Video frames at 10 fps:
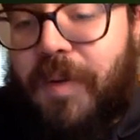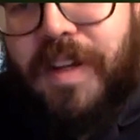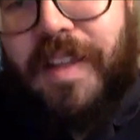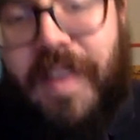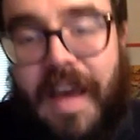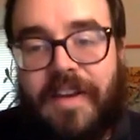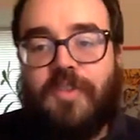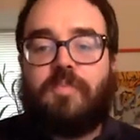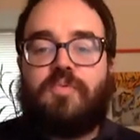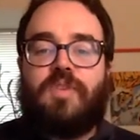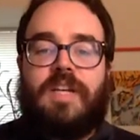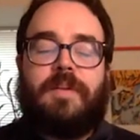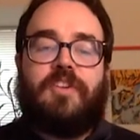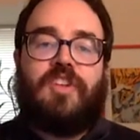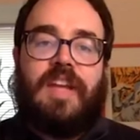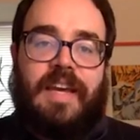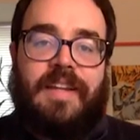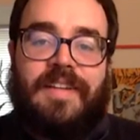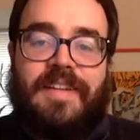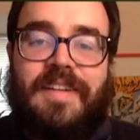Oh, and that is pretty much
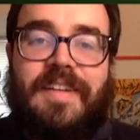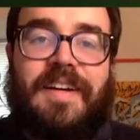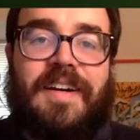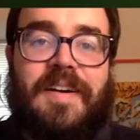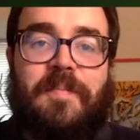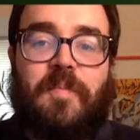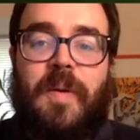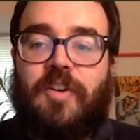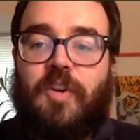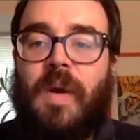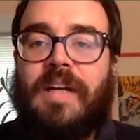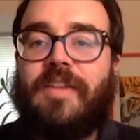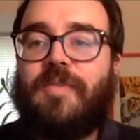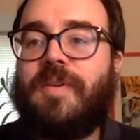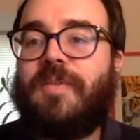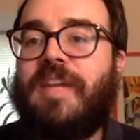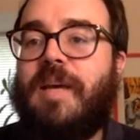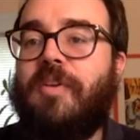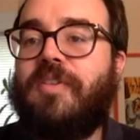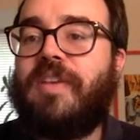it. Um, we went quickly through those
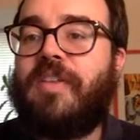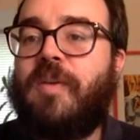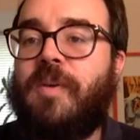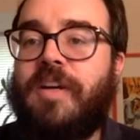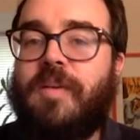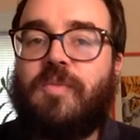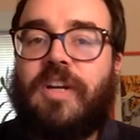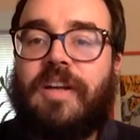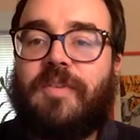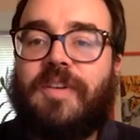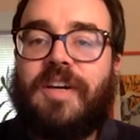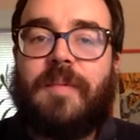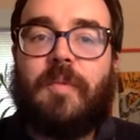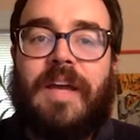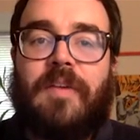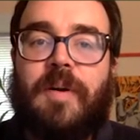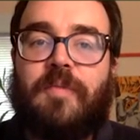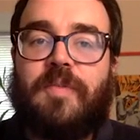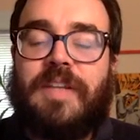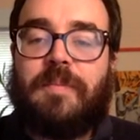tables because I thought we were going to run out of time, and we have
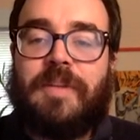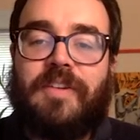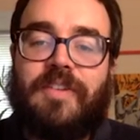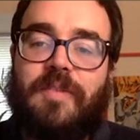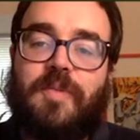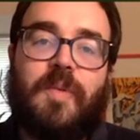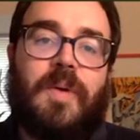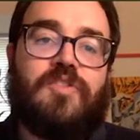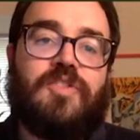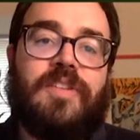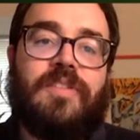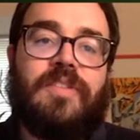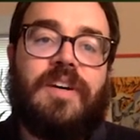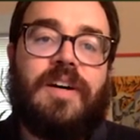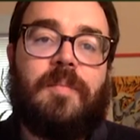about 15 minutes left for questions.